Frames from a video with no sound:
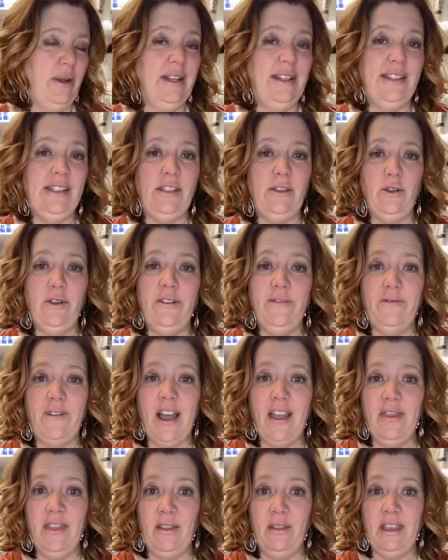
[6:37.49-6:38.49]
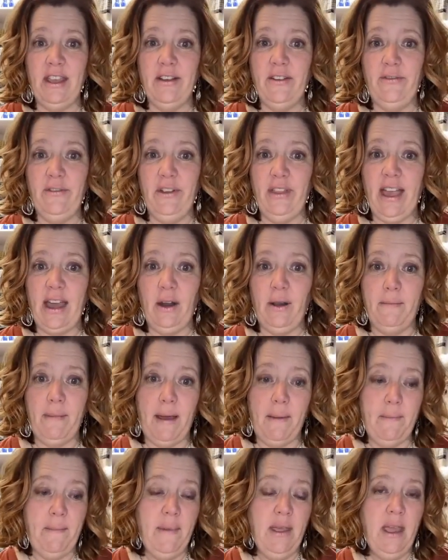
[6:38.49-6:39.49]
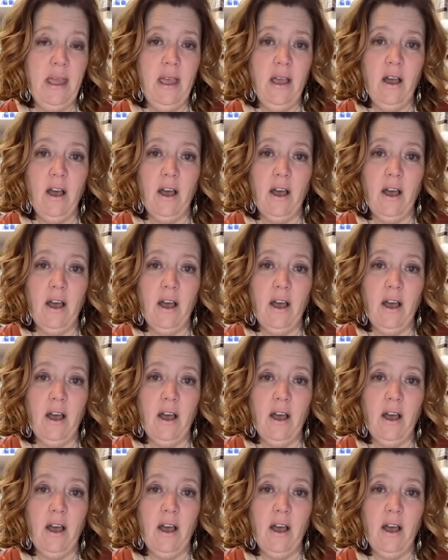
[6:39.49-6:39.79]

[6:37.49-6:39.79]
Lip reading: But you can find the link for that on my